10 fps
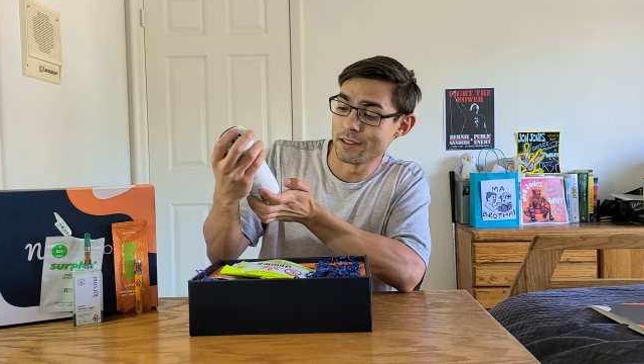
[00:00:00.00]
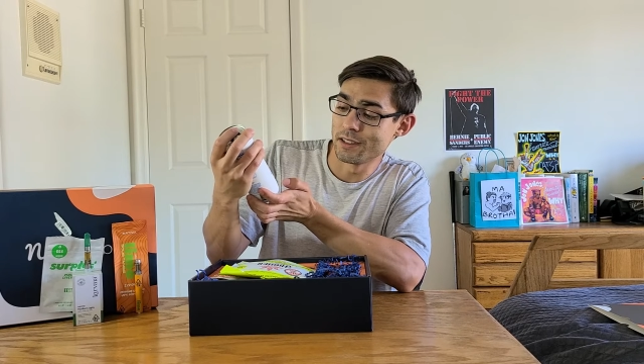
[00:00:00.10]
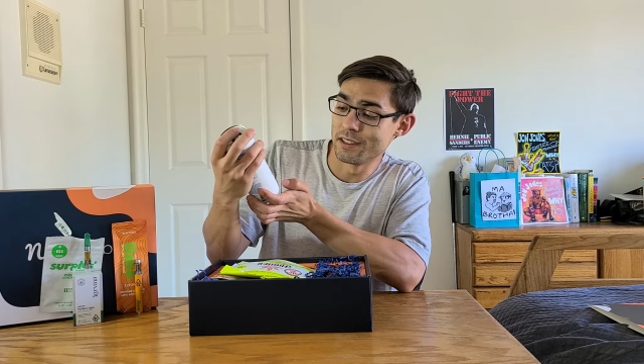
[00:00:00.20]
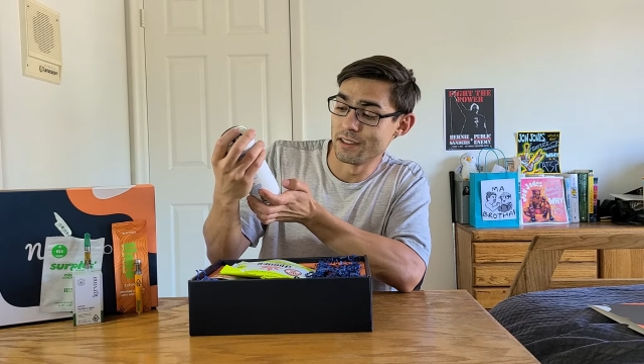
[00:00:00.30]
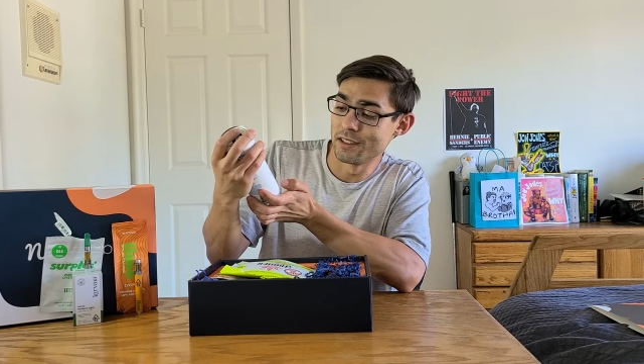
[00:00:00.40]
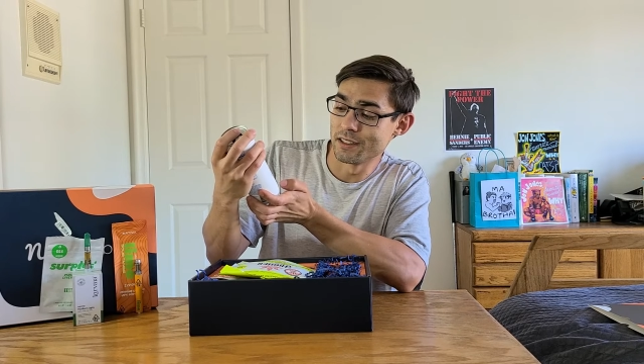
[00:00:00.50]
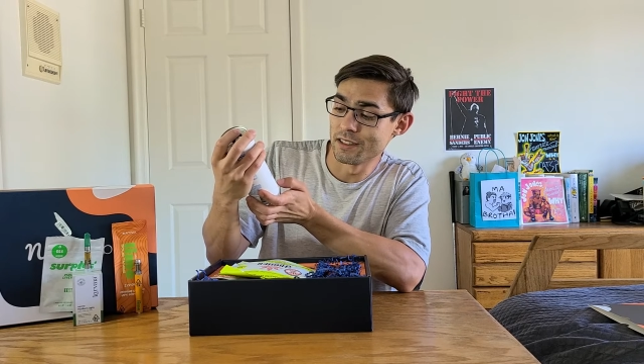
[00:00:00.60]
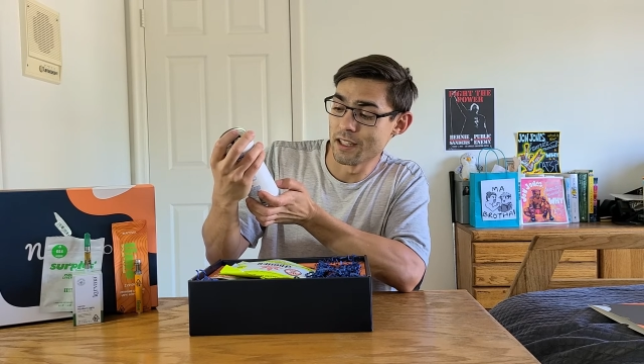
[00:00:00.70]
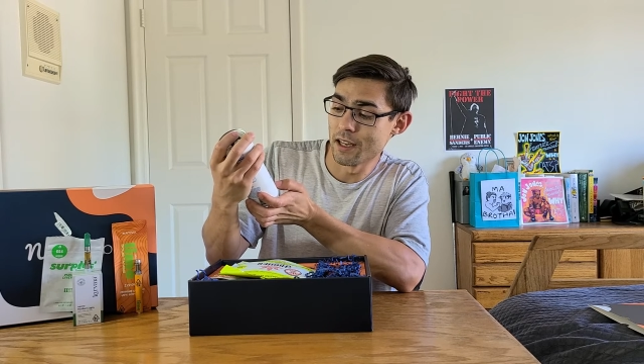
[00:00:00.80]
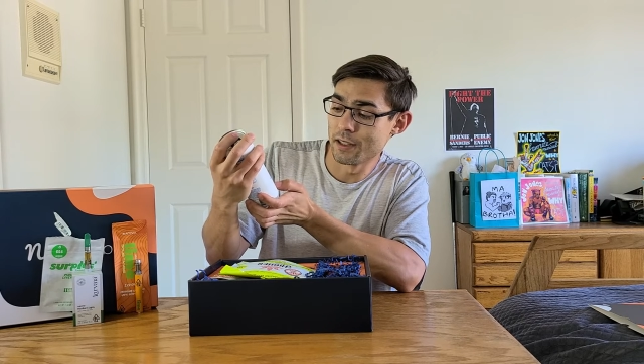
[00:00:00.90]
in this
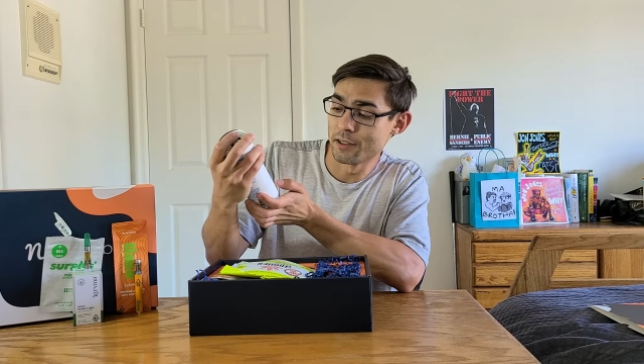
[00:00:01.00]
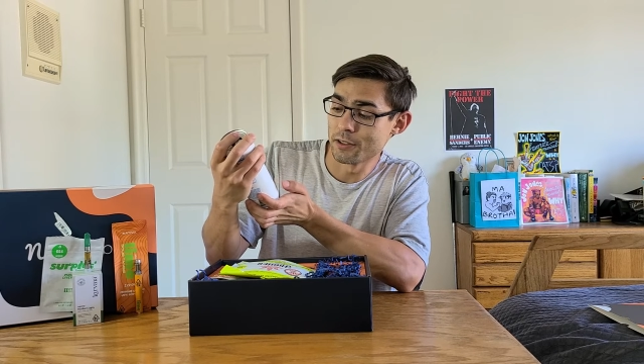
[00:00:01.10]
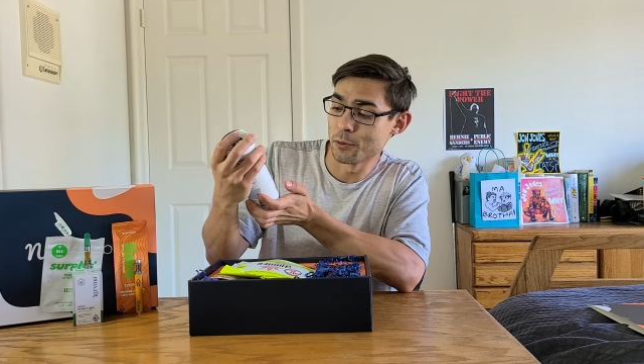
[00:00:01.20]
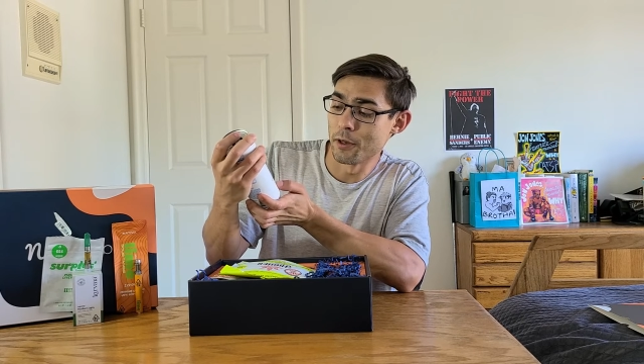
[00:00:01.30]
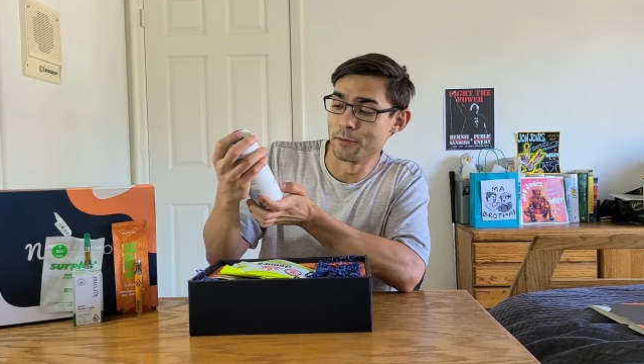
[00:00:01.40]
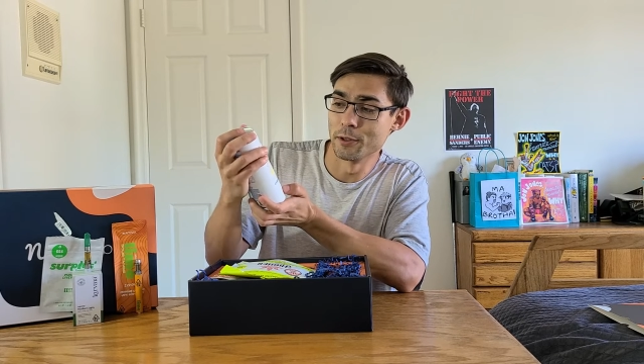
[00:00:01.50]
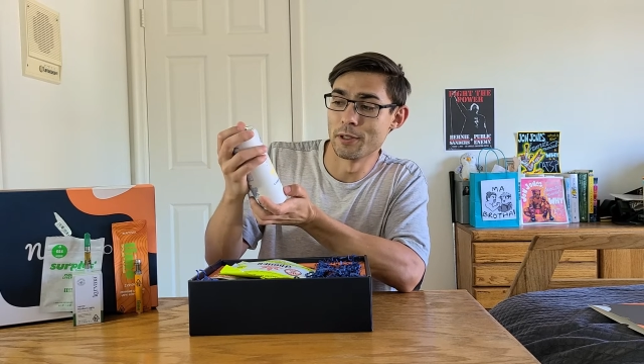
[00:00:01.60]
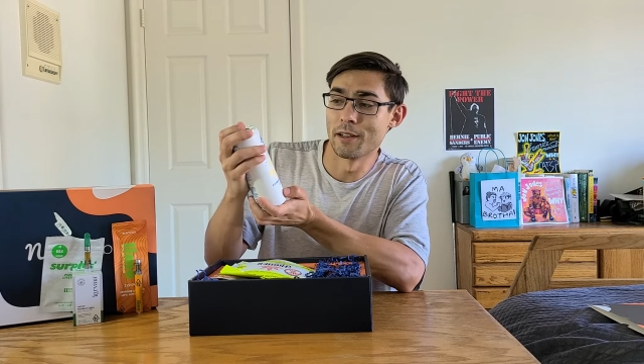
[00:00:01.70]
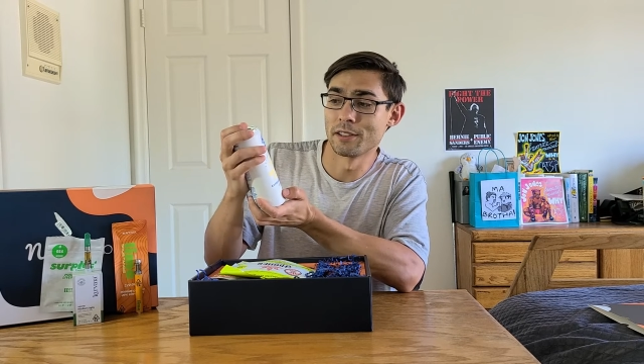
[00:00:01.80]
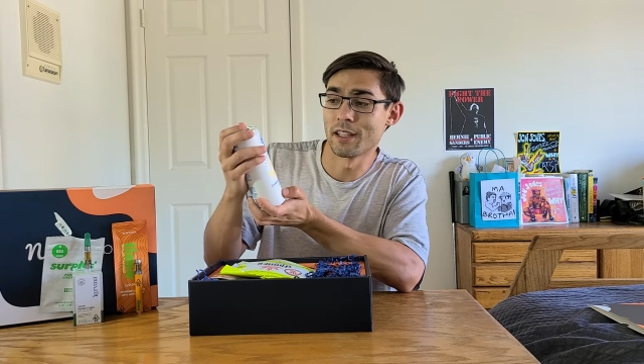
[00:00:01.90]
entire 12 fluid
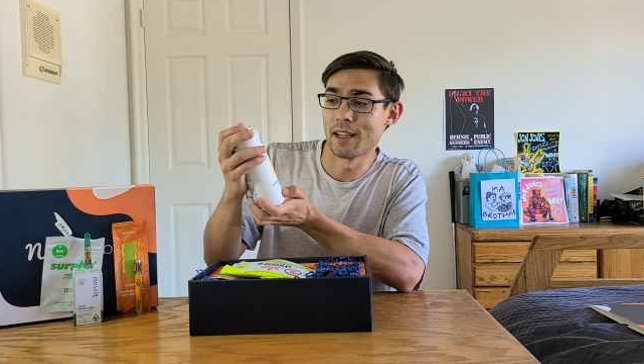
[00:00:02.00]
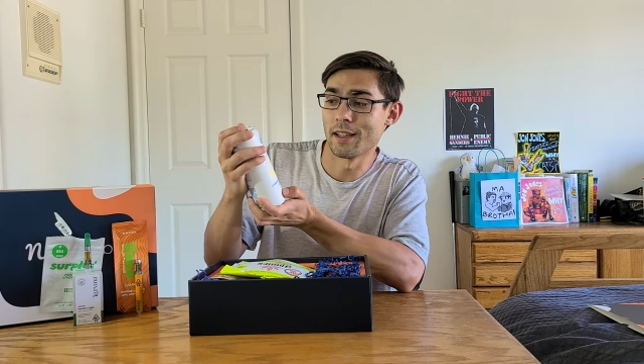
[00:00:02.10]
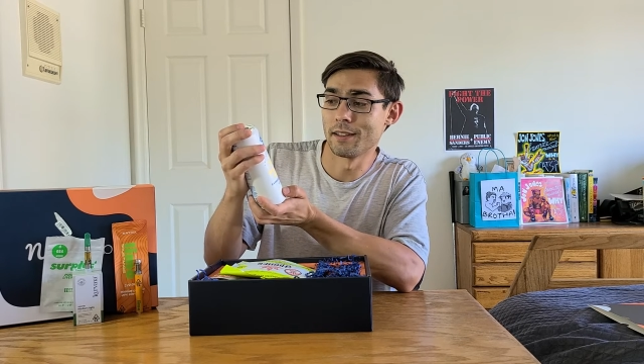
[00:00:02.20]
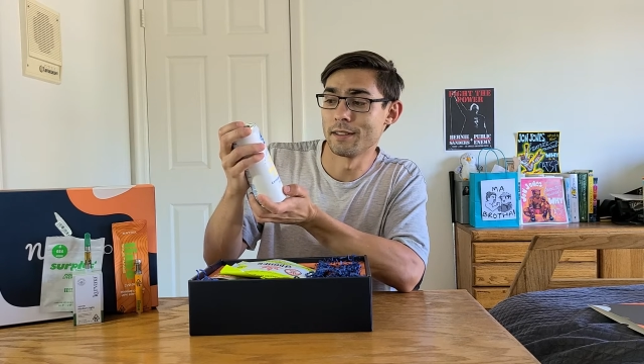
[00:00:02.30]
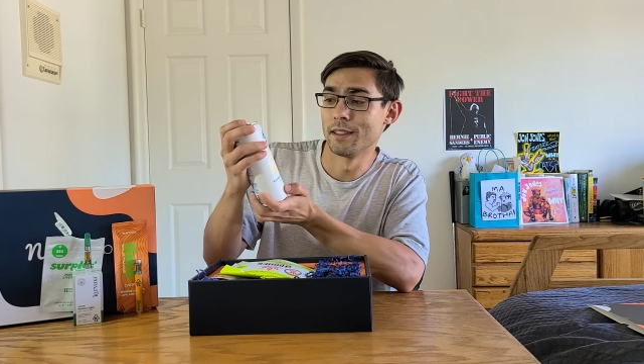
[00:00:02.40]
ounce can.